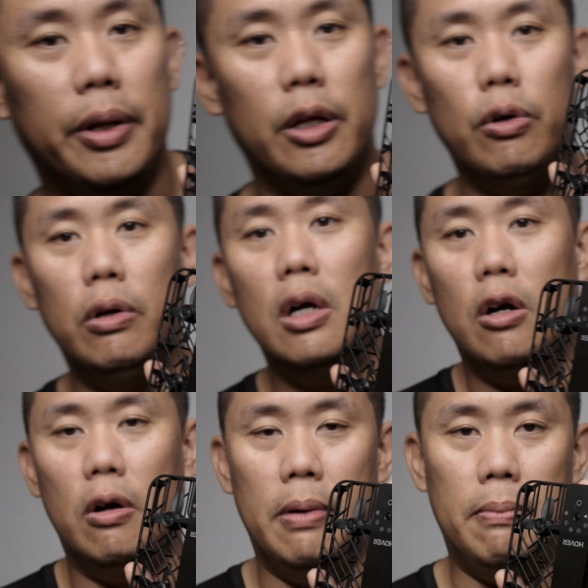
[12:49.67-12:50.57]
with you,
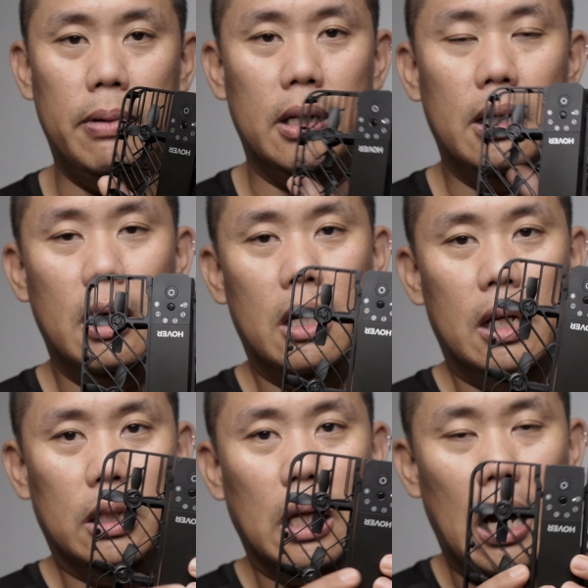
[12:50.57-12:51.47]
remember,
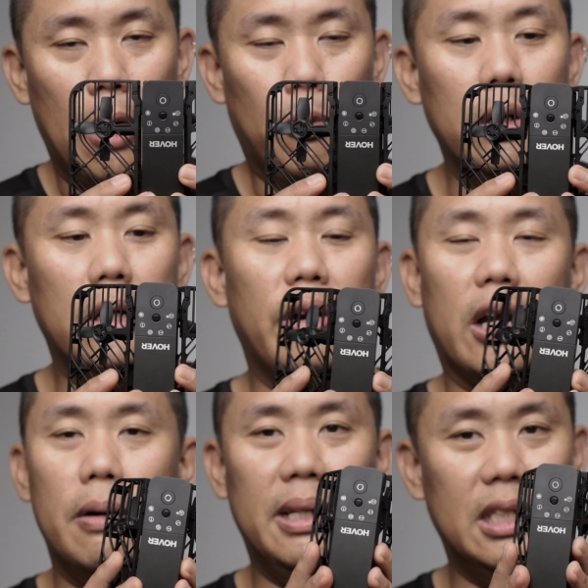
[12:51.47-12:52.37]
I wouldn't
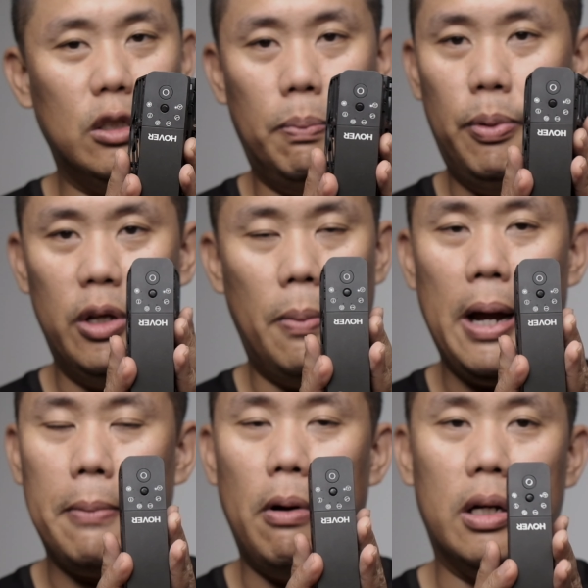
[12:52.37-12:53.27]
recommend this to put in your
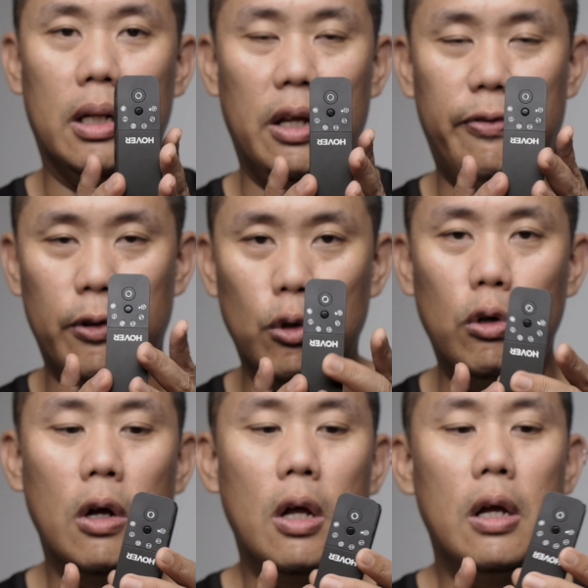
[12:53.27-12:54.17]
back pocket. If you
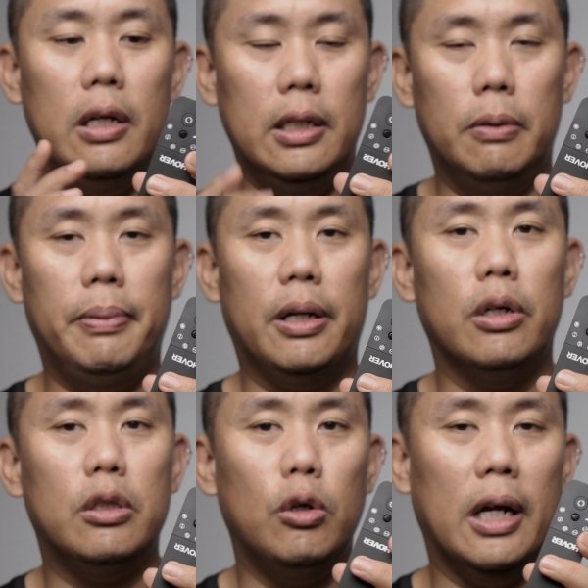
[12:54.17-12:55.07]
do, it'll be
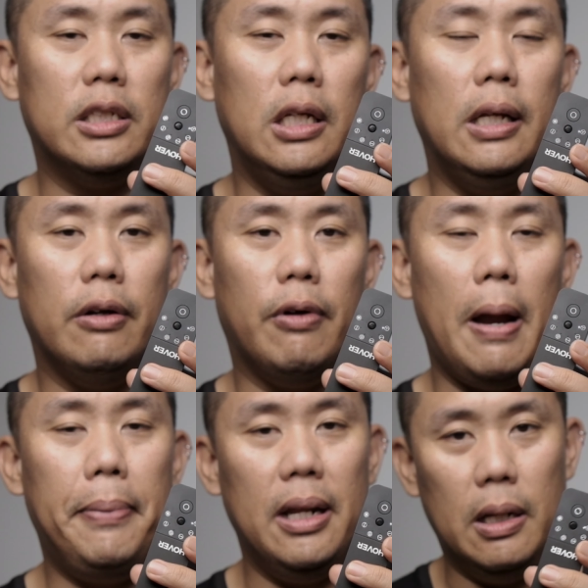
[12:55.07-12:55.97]
good to actually
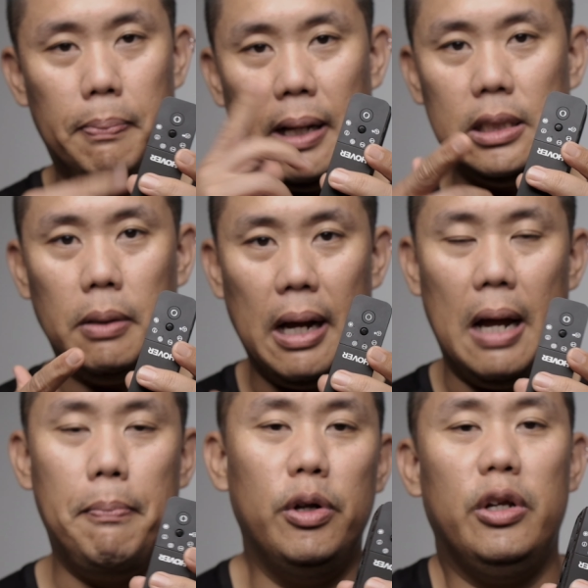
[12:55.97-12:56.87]
wrap it in a plastic bag
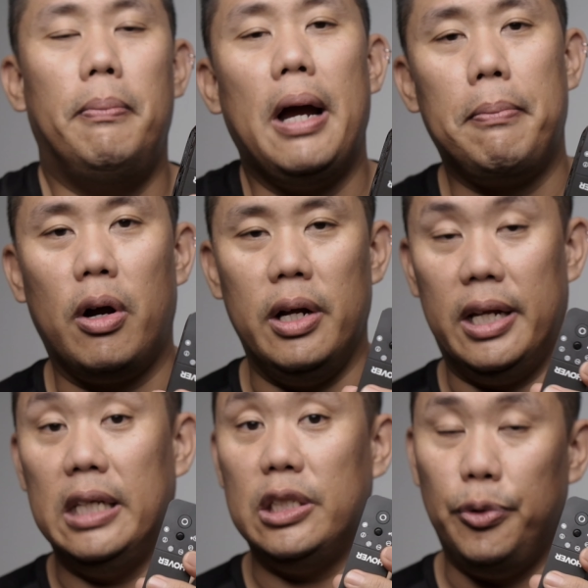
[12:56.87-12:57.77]
and put in your back pocket in
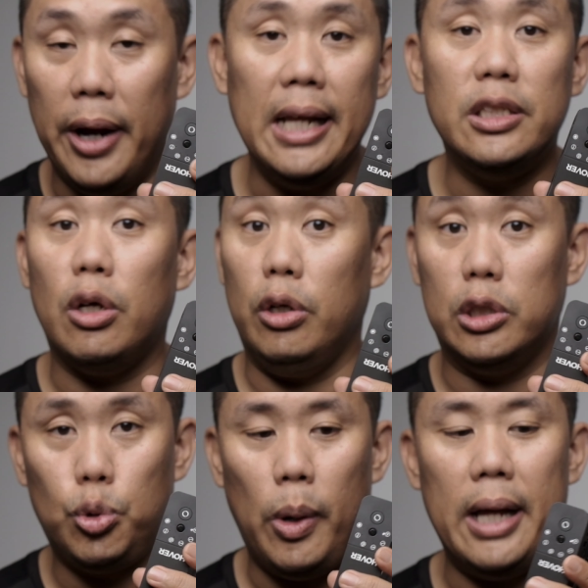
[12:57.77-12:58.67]
case it rains or you
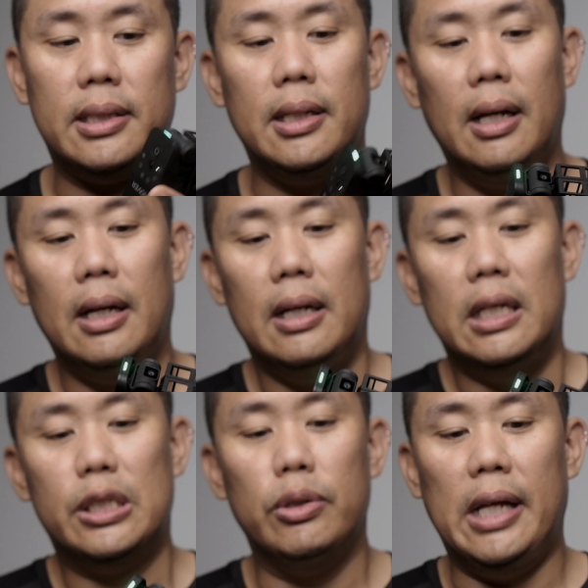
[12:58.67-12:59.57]
sweat.
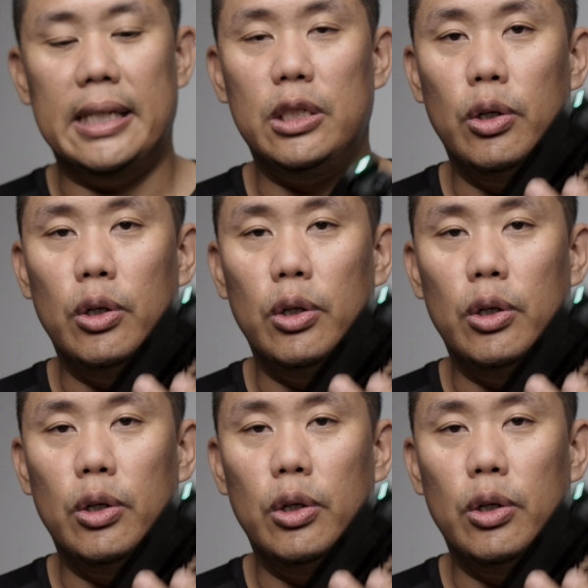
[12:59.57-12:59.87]
So that's the